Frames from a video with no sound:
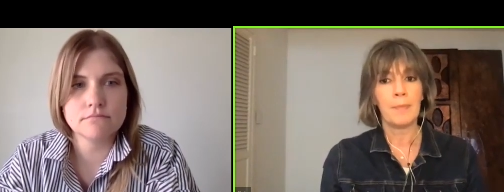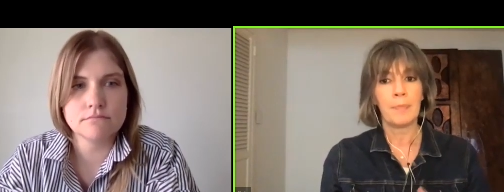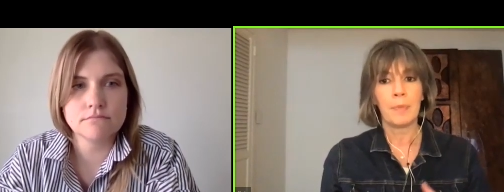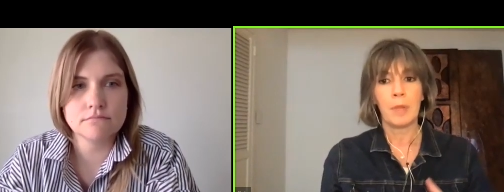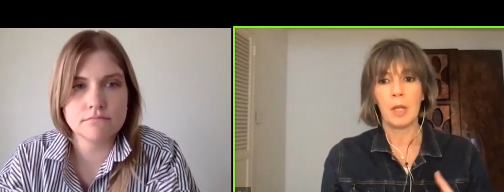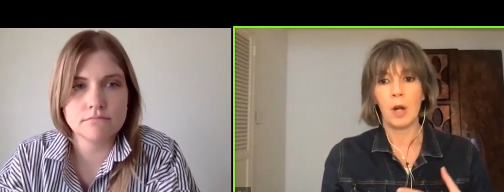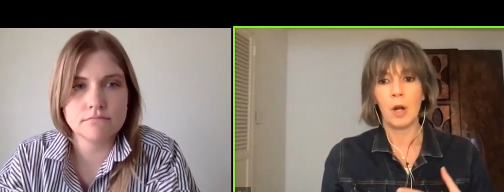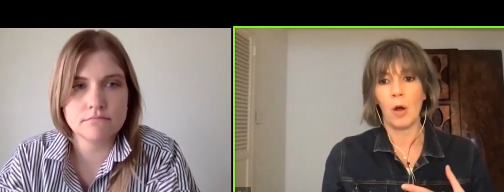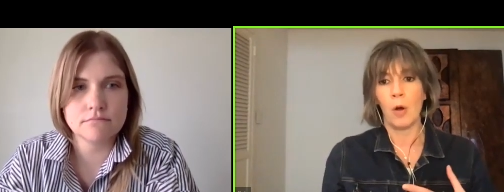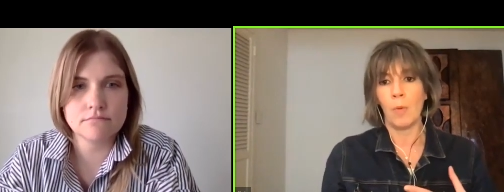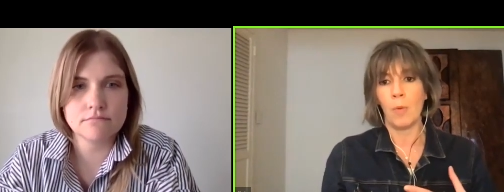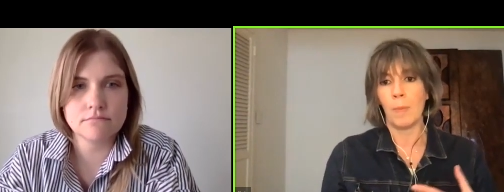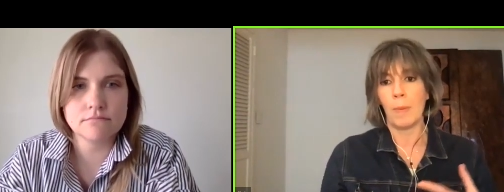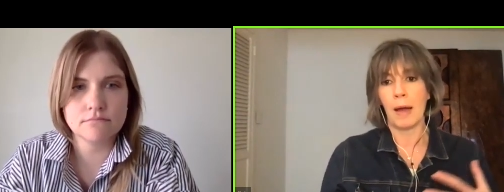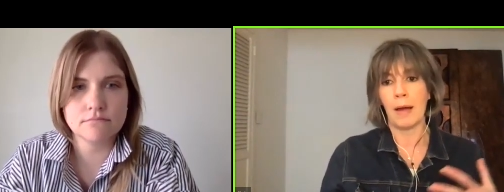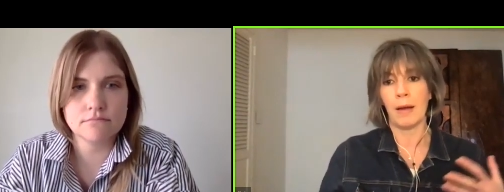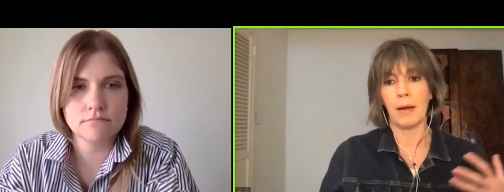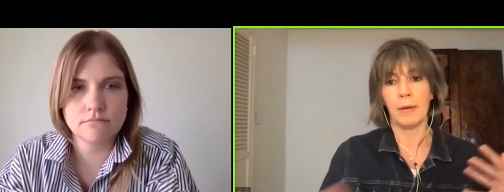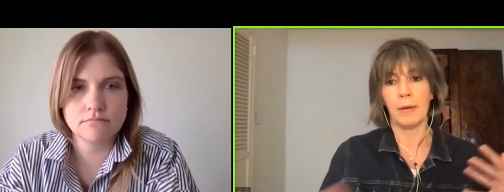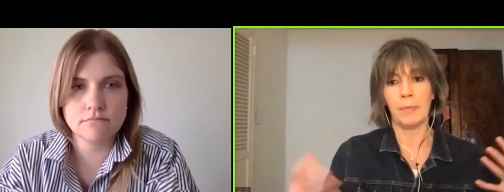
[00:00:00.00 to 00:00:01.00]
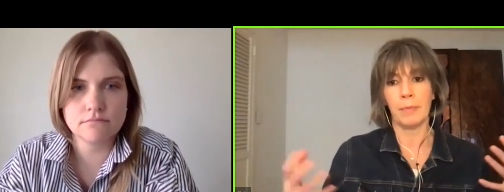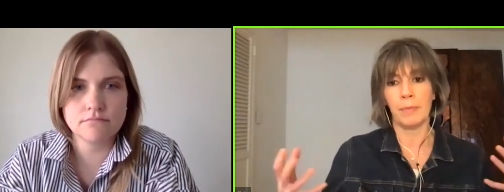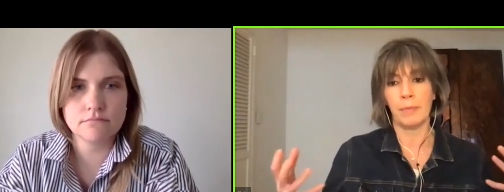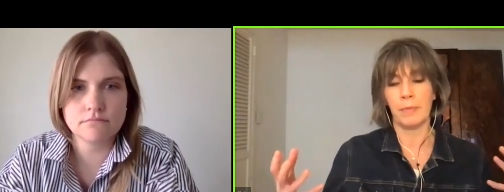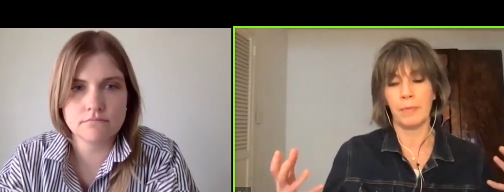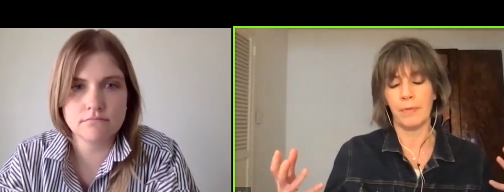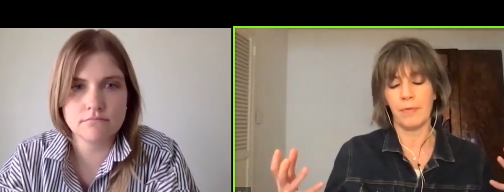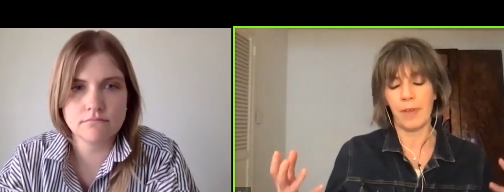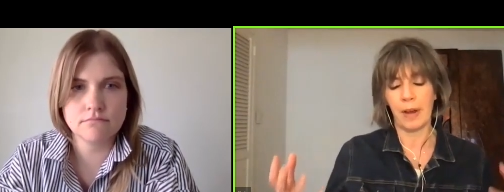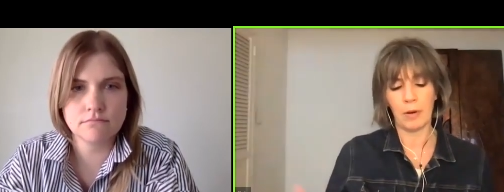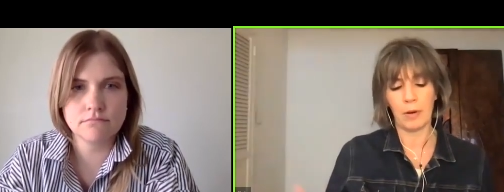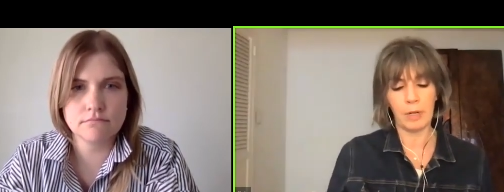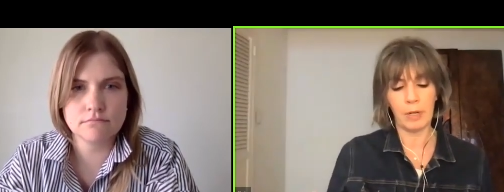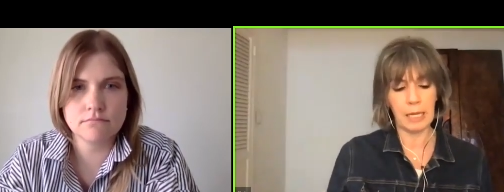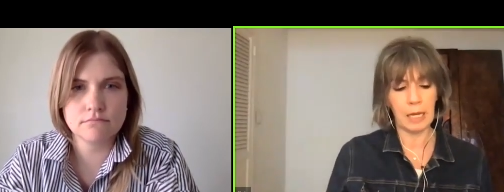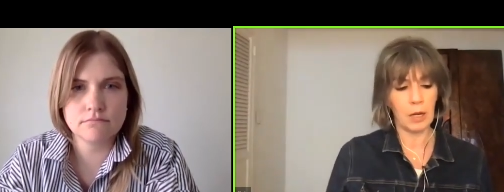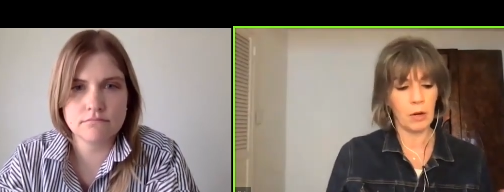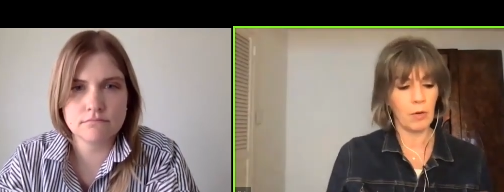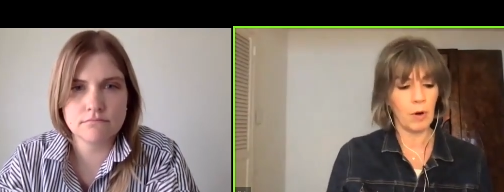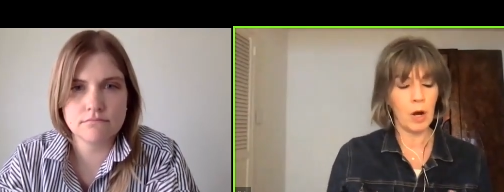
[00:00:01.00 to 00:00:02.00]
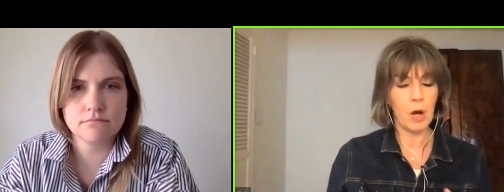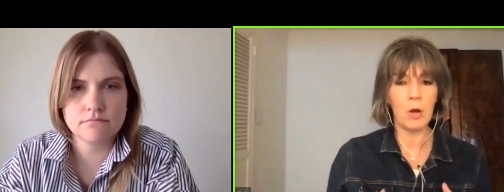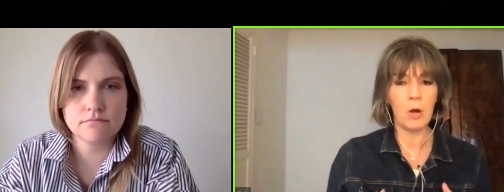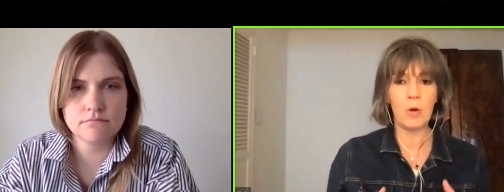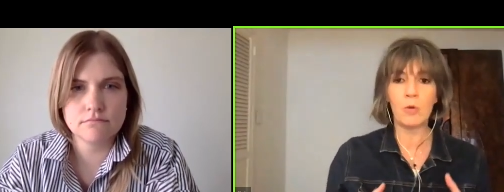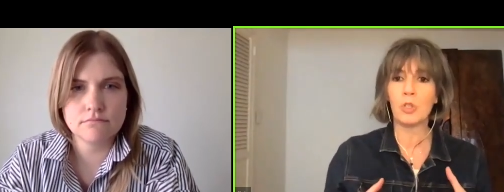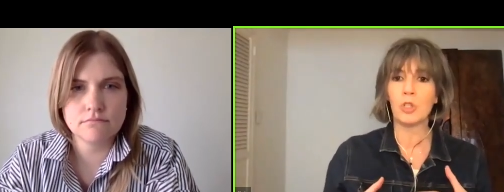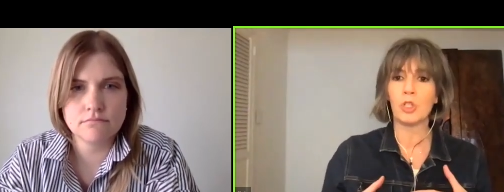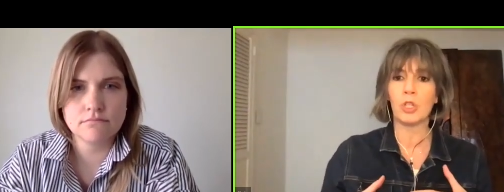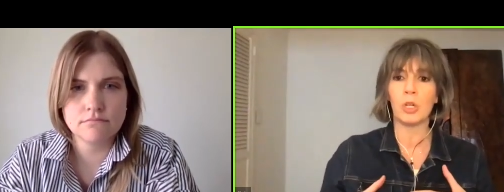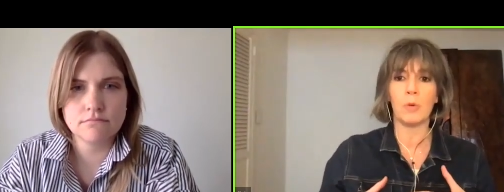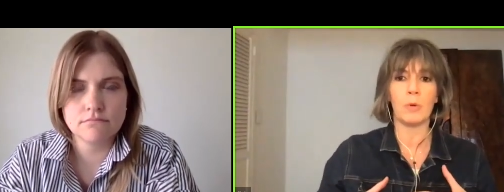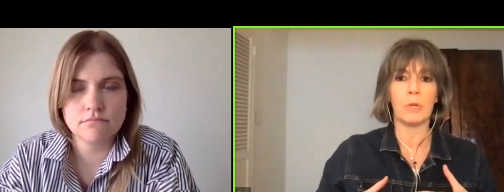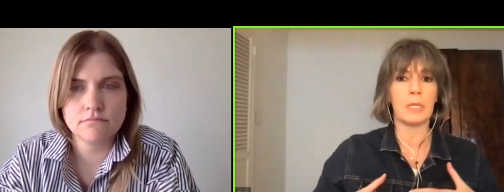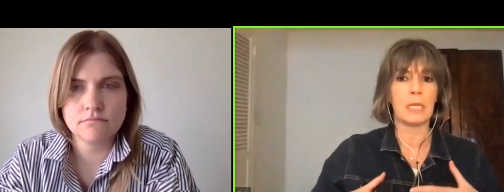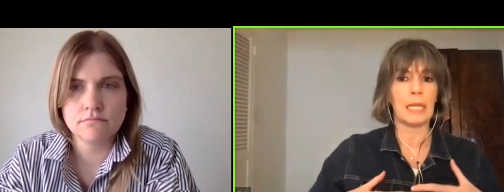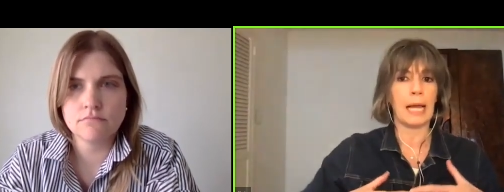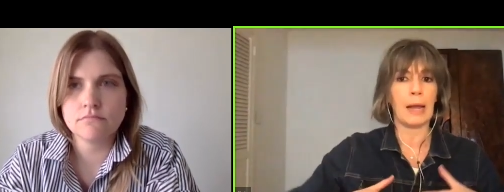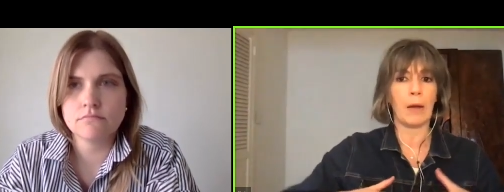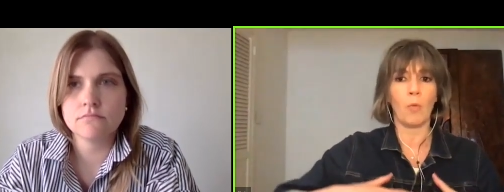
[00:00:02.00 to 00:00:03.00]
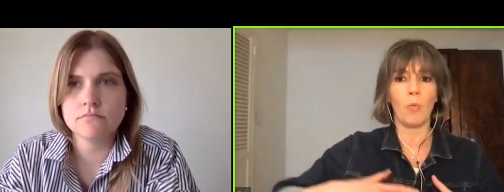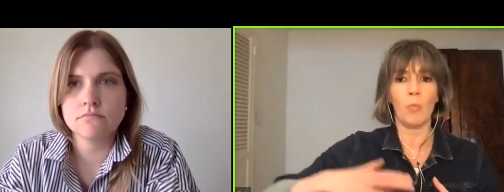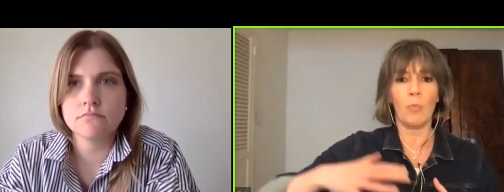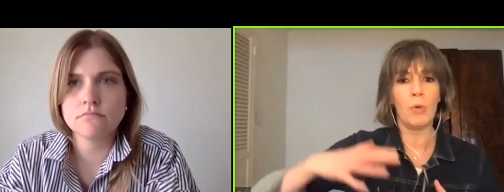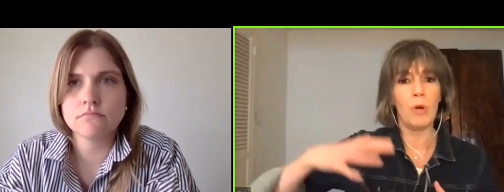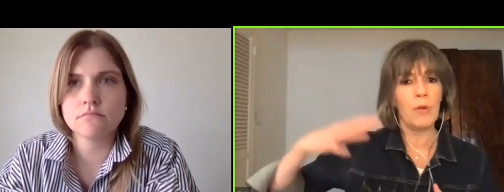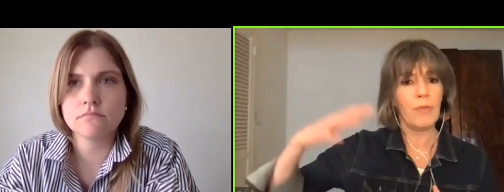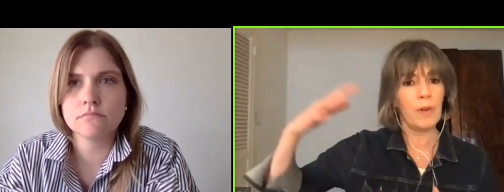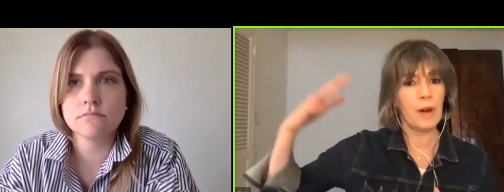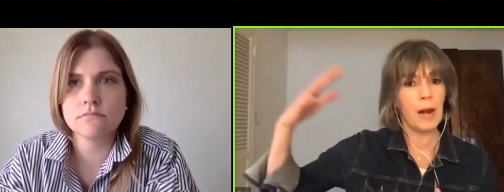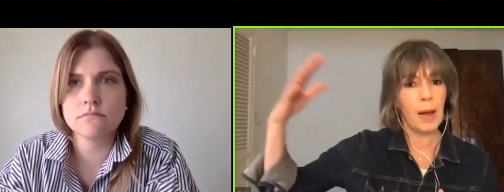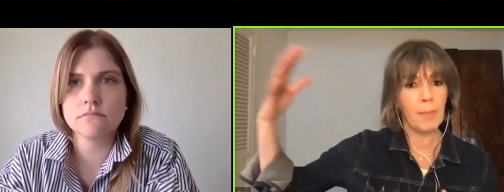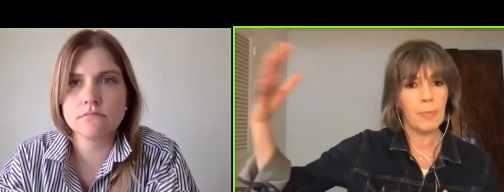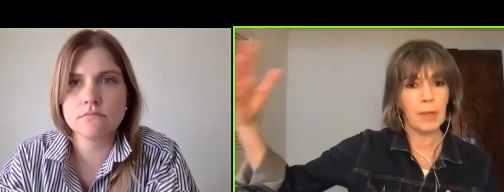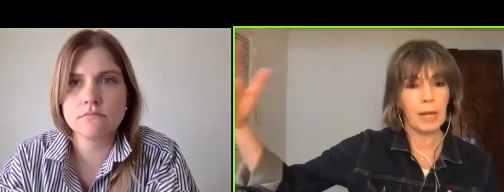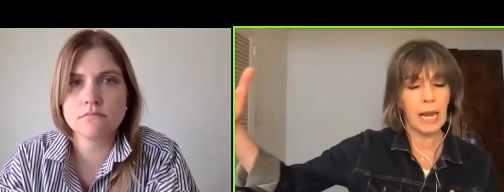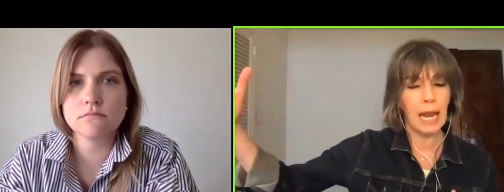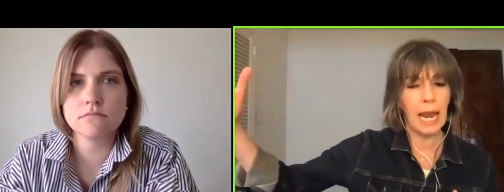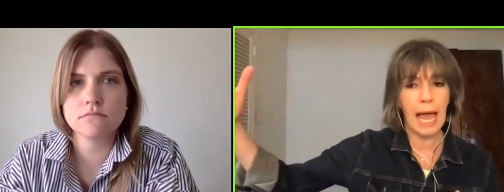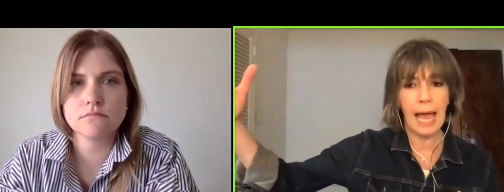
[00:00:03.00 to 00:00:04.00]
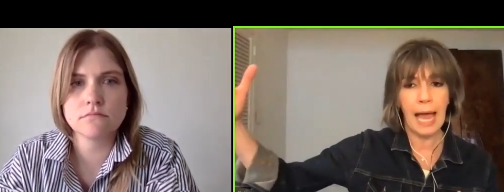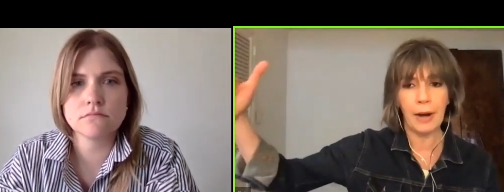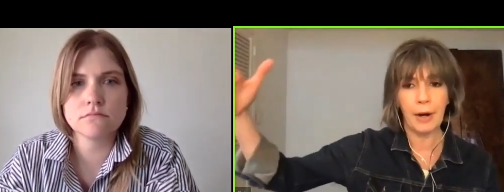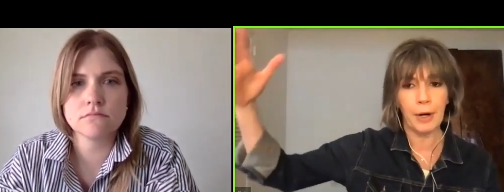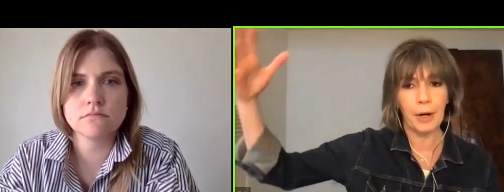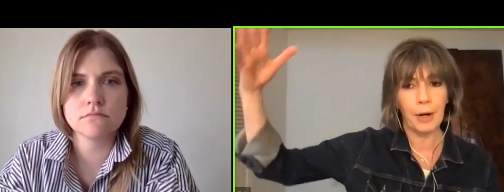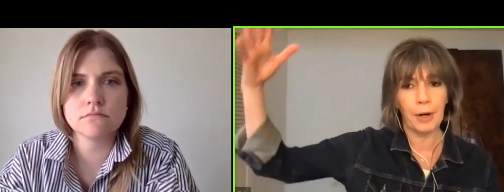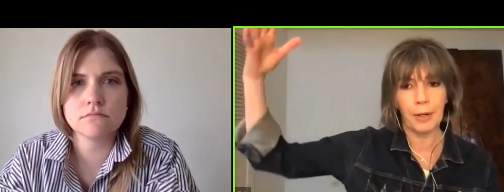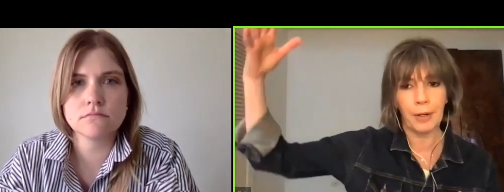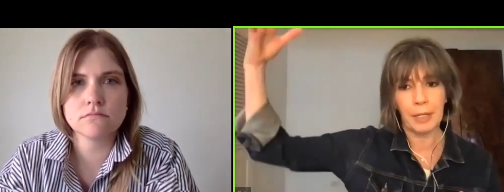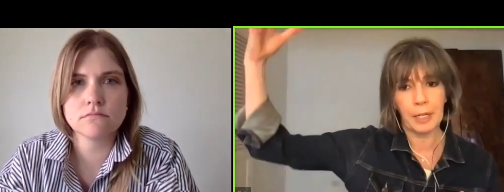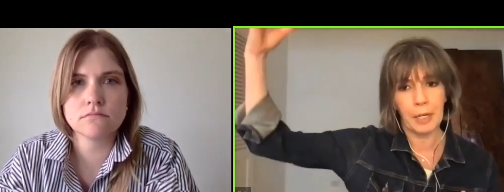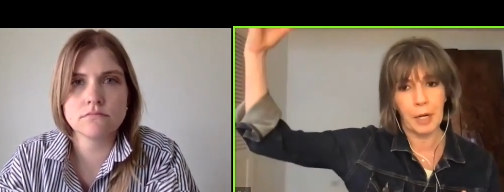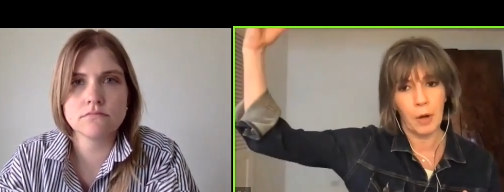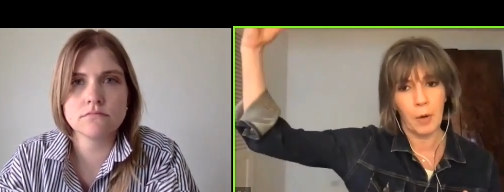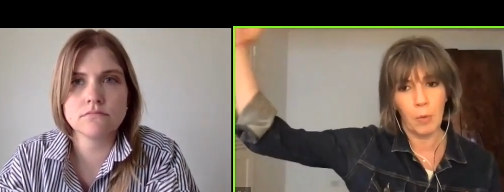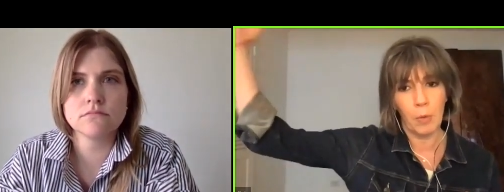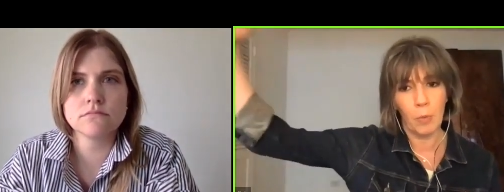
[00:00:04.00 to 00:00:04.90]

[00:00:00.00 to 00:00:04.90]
Speaker 1: you know, uh, Vera Lee Crows, she was like moving up the ladder, you know, at